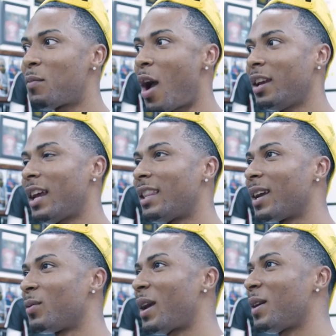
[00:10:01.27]
yeah. they brought it out
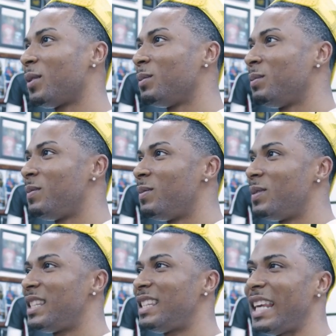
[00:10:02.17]
like around
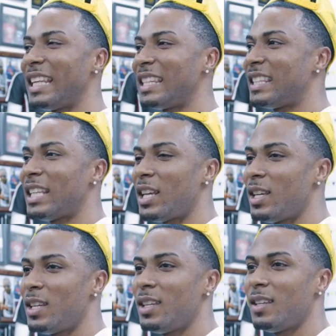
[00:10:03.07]

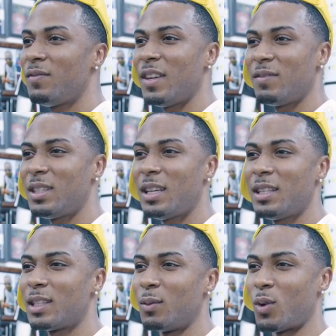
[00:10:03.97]
16,
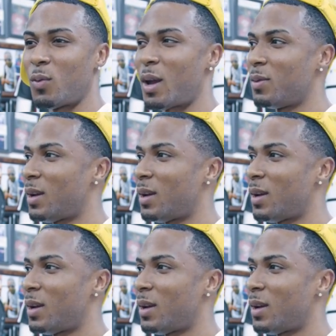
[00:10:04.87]
15, something. And what